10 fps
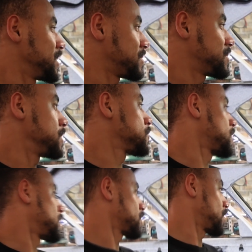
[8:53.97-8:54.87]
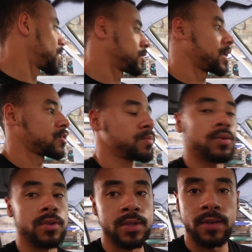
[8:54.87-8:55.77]
It seems like that
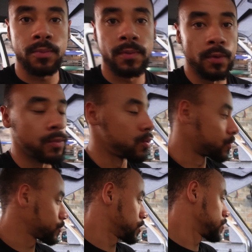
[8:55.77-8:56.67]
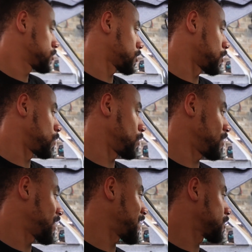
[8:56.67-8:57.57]
dashboard has never been removed, so
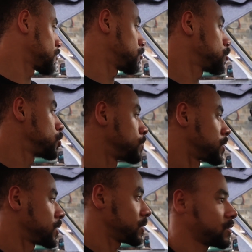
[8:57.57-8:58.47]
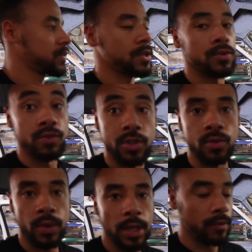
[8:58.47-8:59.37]
I could assume that this is the
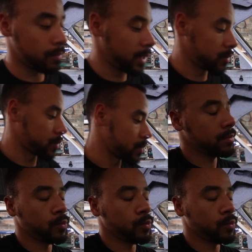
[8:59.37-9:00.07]
original heater matrix.